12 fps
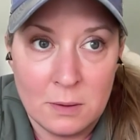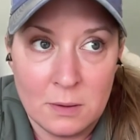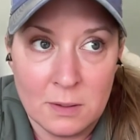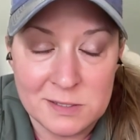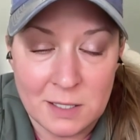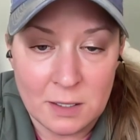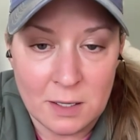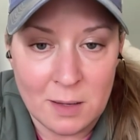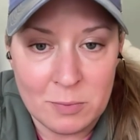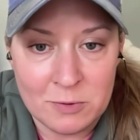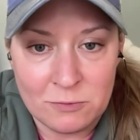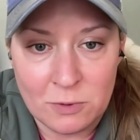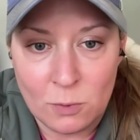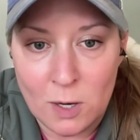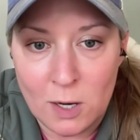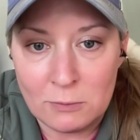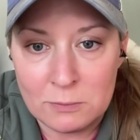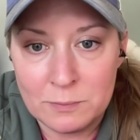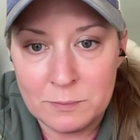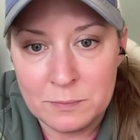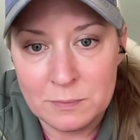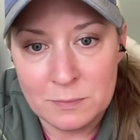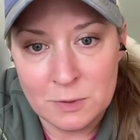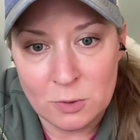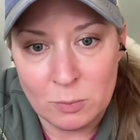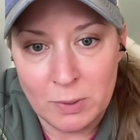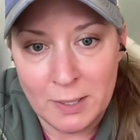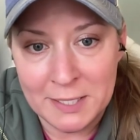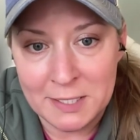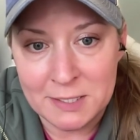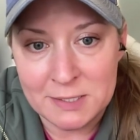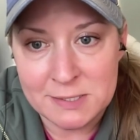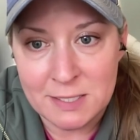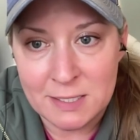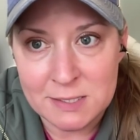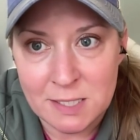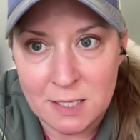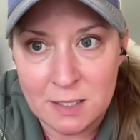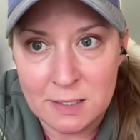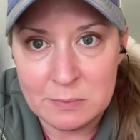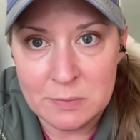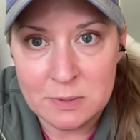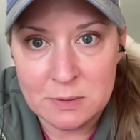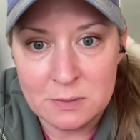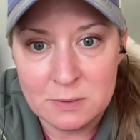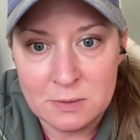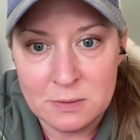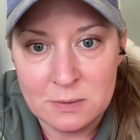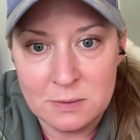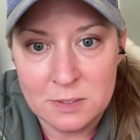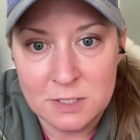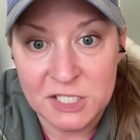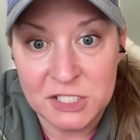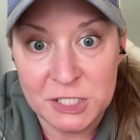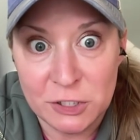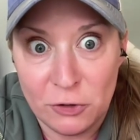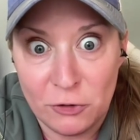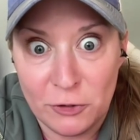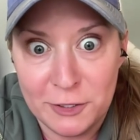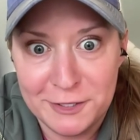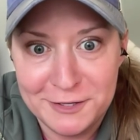that's not going to happen for a while. Your body needs that time to chill.